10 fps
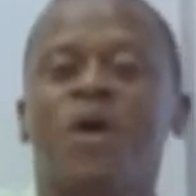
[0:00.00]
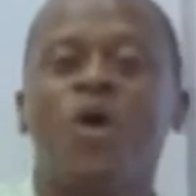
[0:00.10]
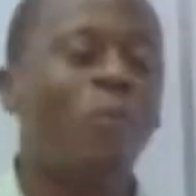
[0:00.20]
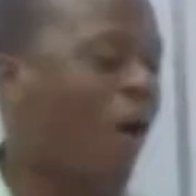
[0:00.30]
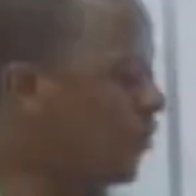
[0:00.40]

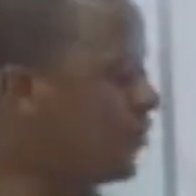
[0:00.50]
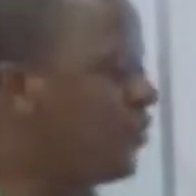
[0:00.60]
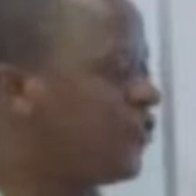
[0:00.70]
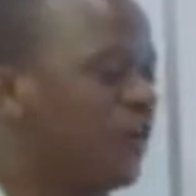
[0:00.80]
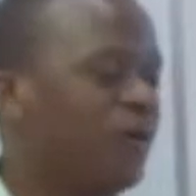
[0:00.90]
or biology
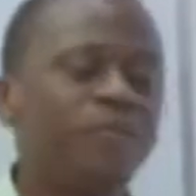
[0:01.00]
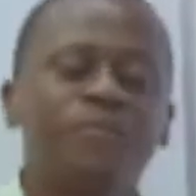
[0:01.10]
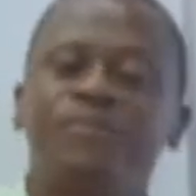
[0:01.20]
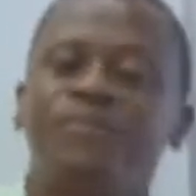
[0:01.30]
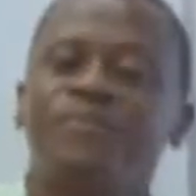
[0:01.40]
teacher
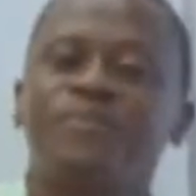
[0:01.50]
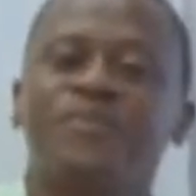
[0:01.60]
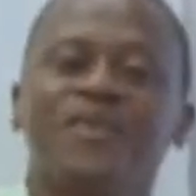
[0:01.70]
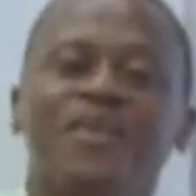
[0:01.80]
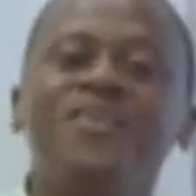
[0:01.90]

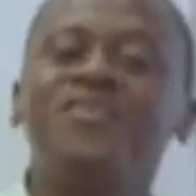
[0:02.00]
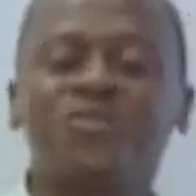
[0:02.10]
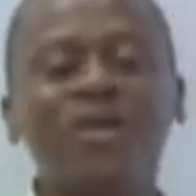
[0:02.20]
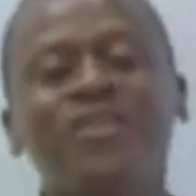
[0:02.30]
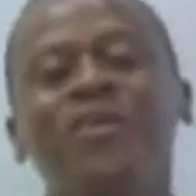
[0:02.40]

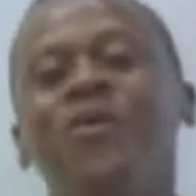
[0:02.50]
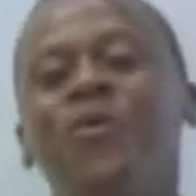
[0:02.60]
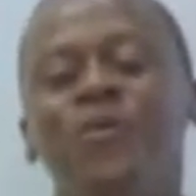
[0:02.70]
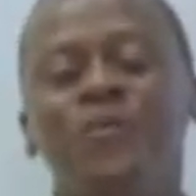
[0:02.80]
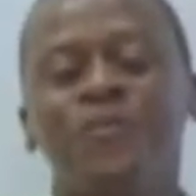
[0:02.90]
instructing
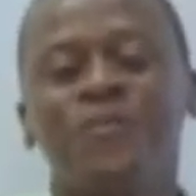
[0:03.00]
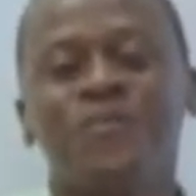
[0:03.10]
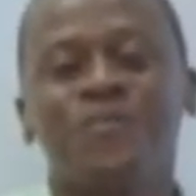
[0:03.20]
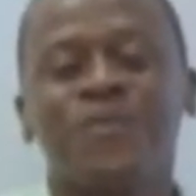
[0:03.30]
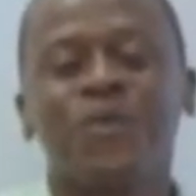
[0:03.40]
you
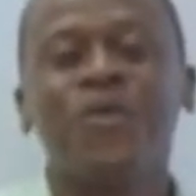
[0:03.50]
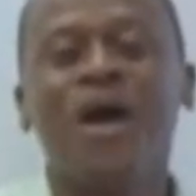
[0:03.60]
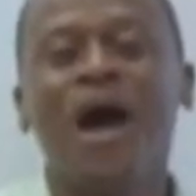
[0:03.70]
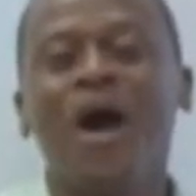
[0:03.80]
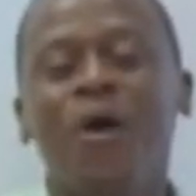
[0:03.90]
on
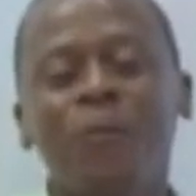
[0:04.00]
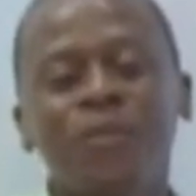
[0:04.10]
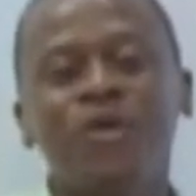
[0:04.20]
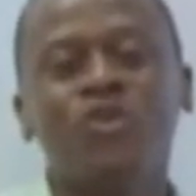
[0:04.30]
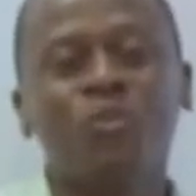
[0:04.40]
how
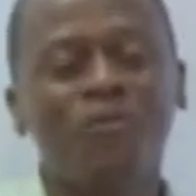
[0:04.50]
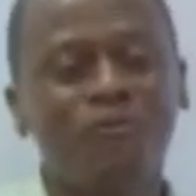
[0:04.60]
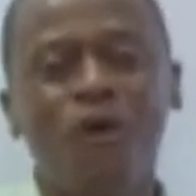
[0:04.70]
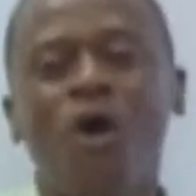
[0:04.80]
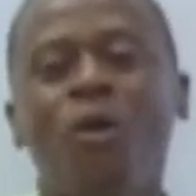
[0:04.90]
to
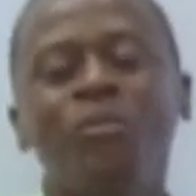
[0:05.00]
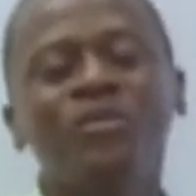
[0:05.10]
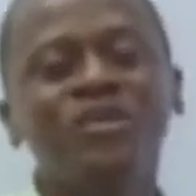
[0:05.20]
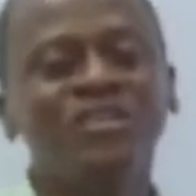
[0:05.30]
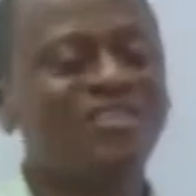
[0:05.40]
perform
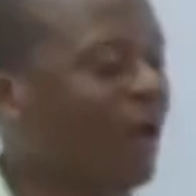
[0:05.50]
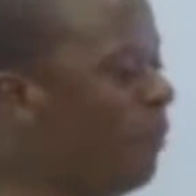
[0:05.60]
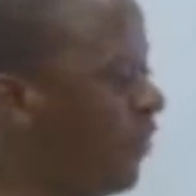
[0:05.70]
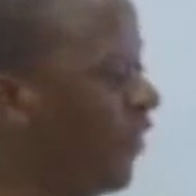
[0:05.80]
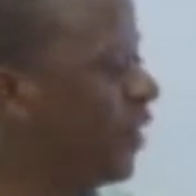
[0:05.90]

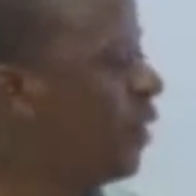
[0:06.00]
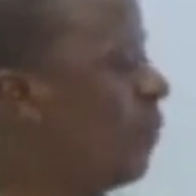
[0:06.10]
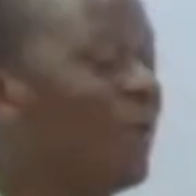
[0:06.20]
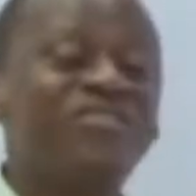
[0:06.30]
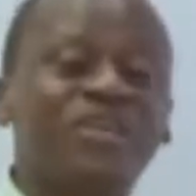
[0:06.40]
something
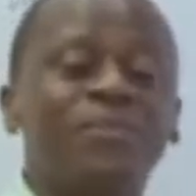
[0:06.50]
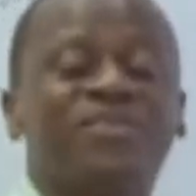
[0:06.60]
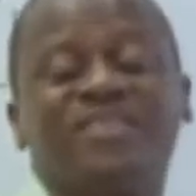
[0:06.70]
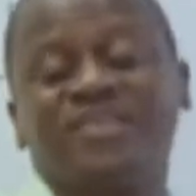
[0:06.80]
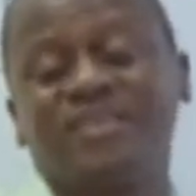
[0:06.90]
by
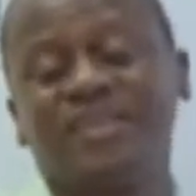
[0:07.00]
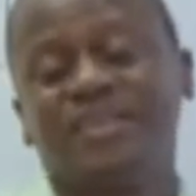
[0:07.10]
steps.